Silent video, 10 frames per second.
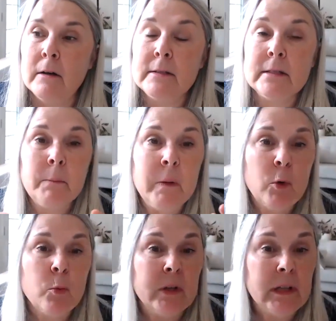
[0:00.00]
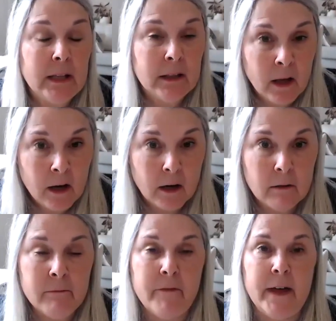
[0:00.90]
Some people really
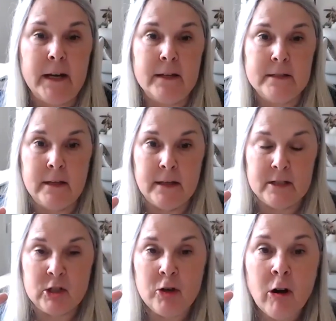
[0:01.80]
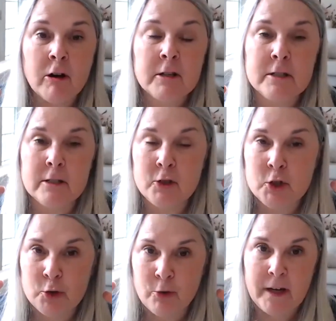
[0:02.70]
love that it's in this
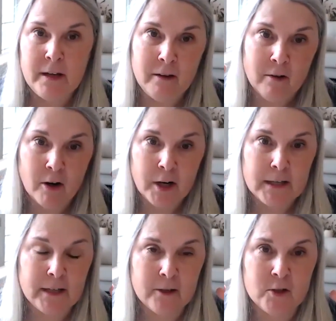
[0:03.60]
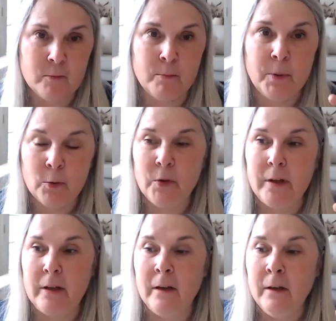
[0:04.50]
concentrated architecture
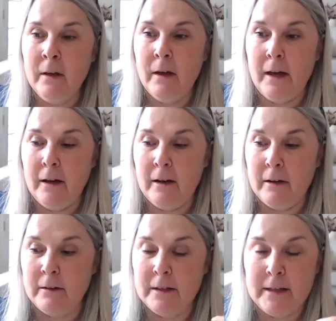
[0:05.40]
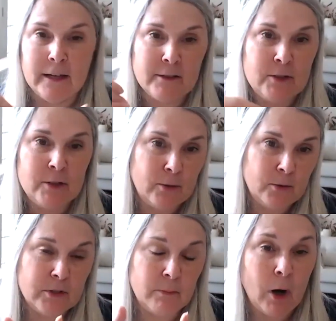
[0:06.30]
building next to
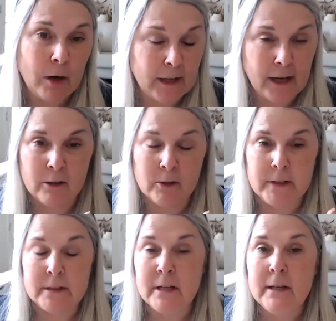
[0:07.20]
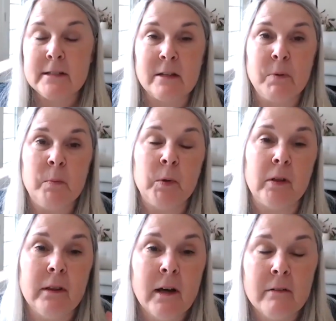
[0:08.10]
some art galleries. Some
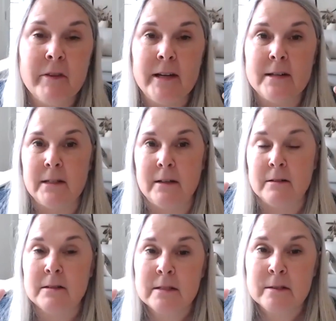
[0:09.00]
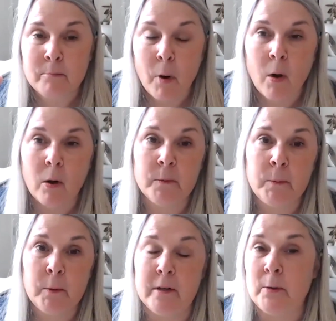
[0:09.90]
people love that it's in a small
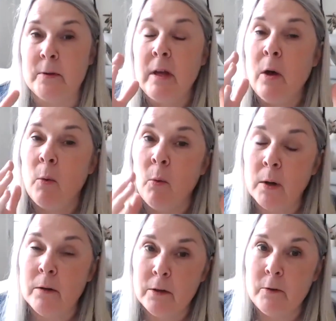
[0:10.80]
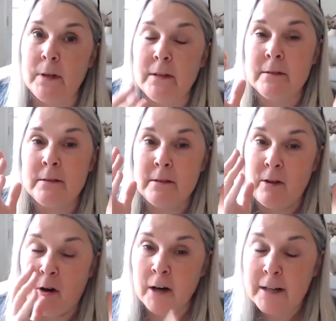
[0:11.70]
community. So Waterloo is,
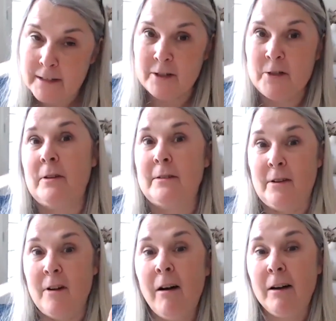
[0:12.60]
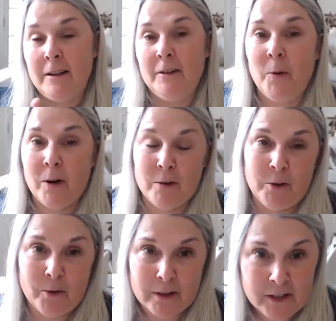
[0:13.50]
architecture is not in
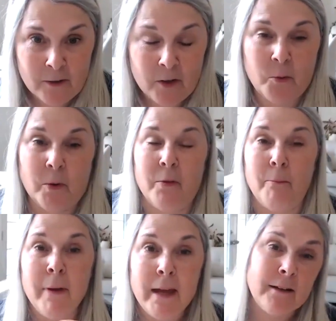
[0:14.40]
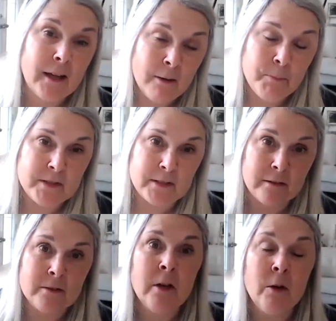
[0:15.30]
Waterloo, Ontario, where the main campus
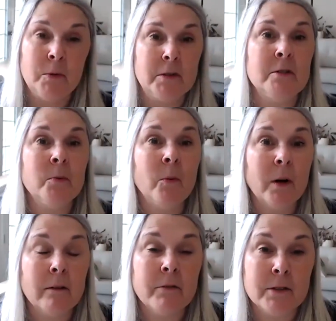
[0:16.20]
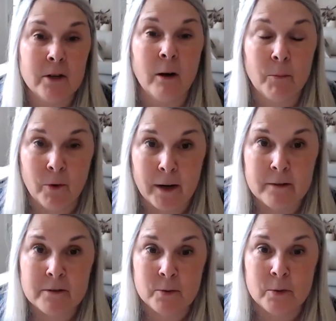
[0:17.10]
is, which is one of the
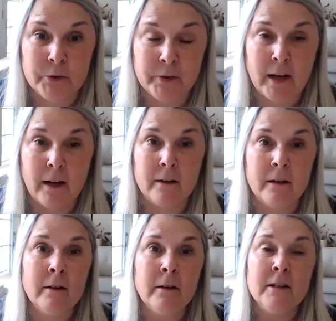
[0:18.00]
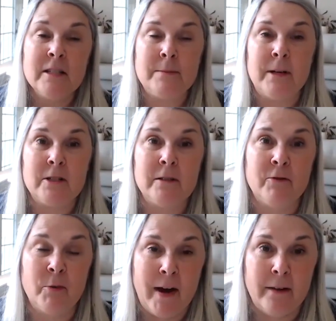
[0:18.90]
top-ranked schools in Canada, especially
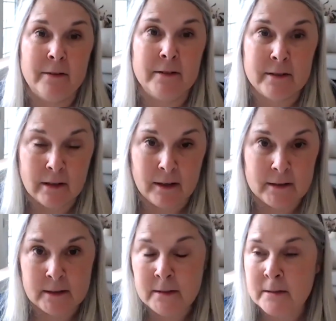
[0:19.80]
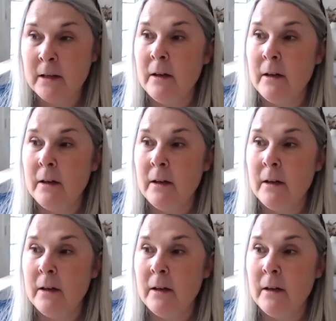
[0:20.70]
for maths and sciences.